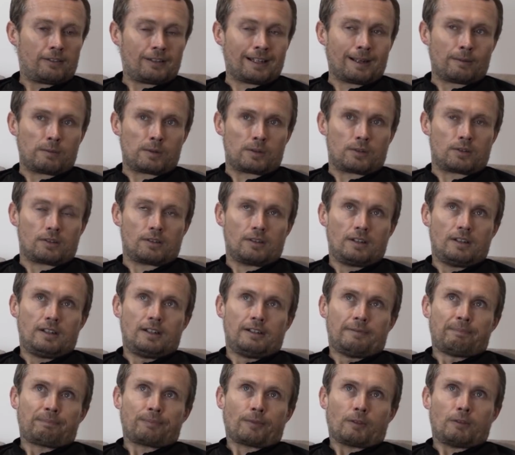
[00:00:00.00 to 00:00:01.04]
And that was
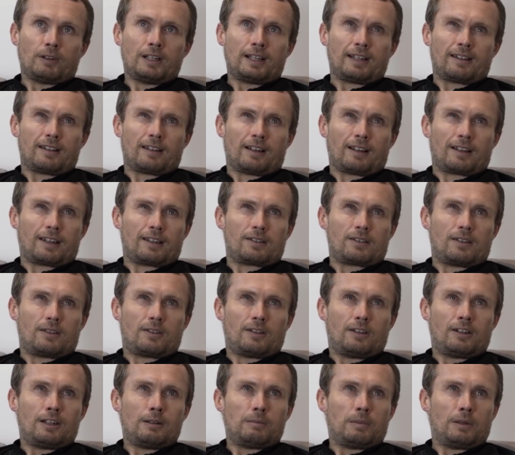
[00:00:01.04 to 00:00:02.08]
really, I guess, the
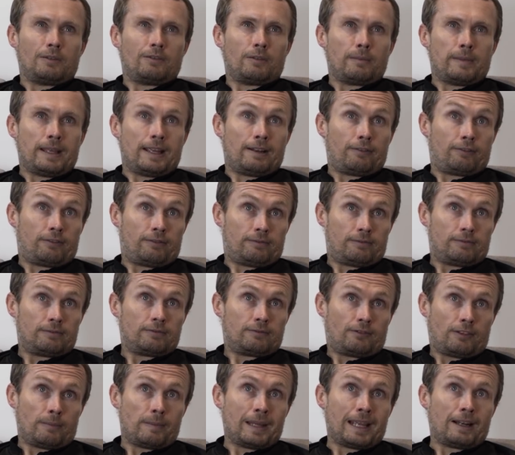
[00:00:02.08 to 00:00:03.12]
turning point.
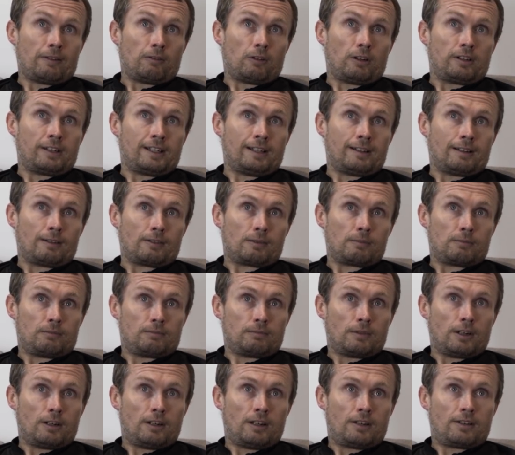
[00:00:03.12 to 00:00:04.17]
From there on in, I
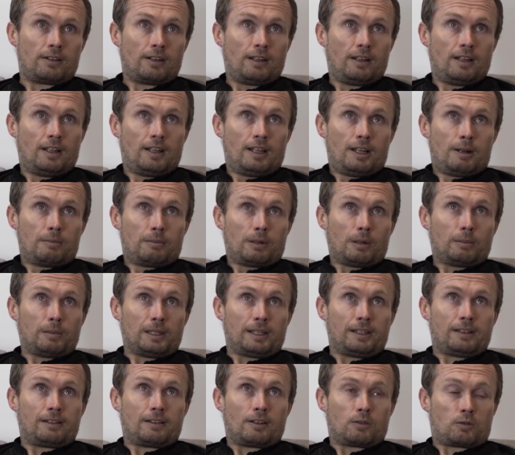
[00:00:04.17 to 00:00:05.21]
rode
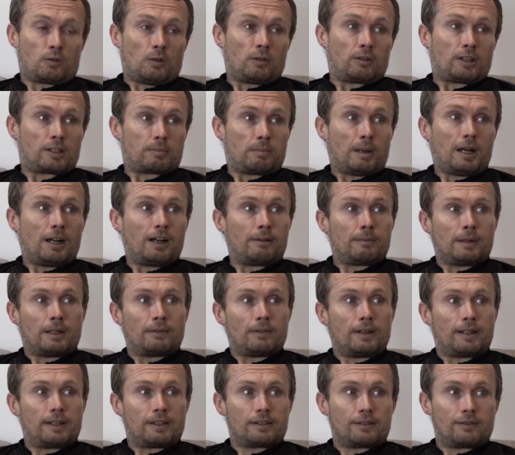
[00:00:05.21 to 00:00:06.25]
probably the strongest part of my
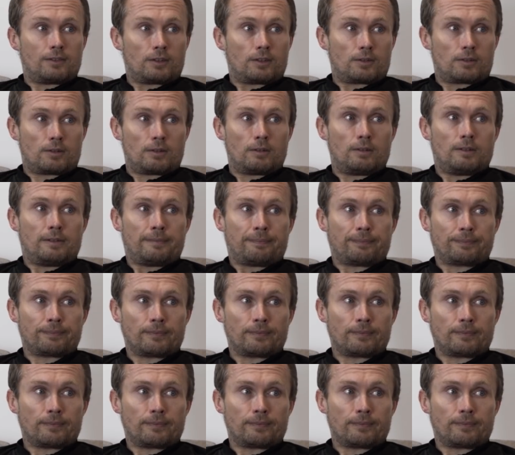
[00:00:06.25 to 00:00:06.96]
race, for sure.